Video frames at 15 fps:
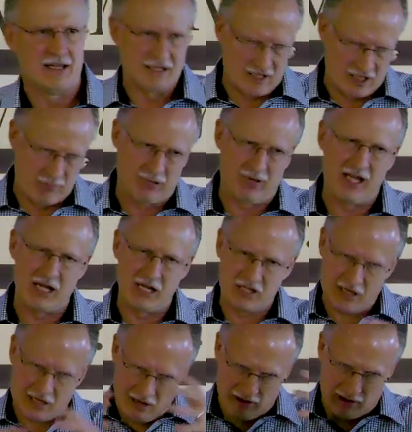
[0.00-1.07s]
is a
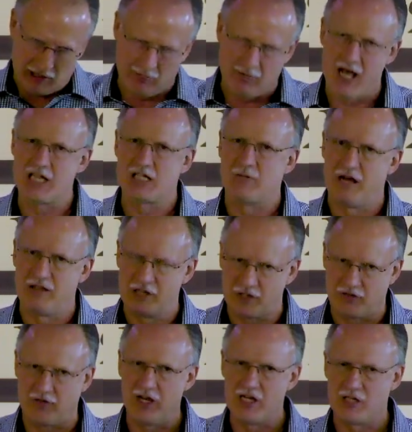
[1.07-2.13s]
place characterized by this
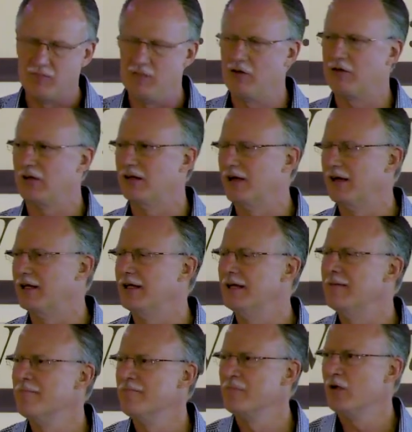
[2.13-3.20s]
phrase milk and
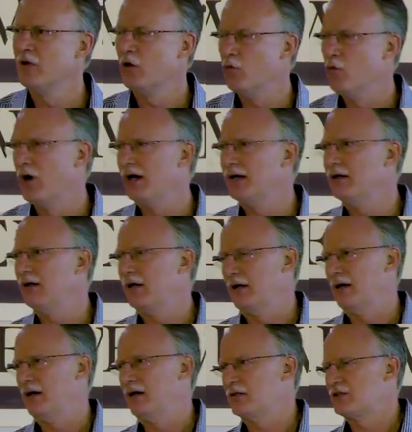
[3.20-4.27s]
honey. One
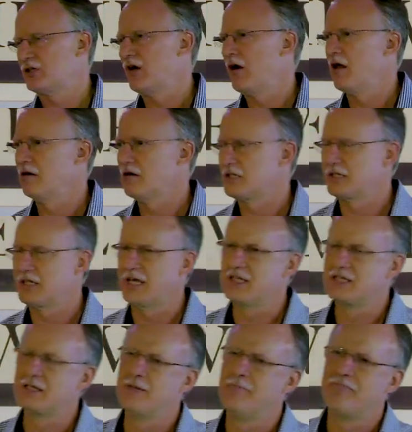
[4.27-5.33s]
uh, scholar
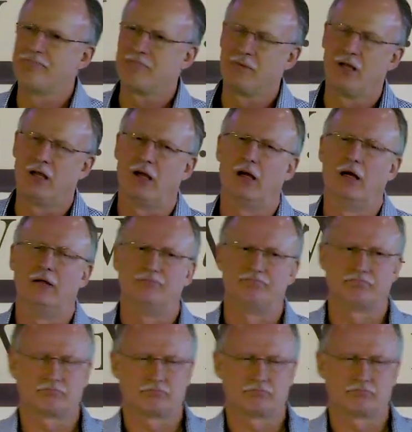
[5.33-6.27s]
says uh,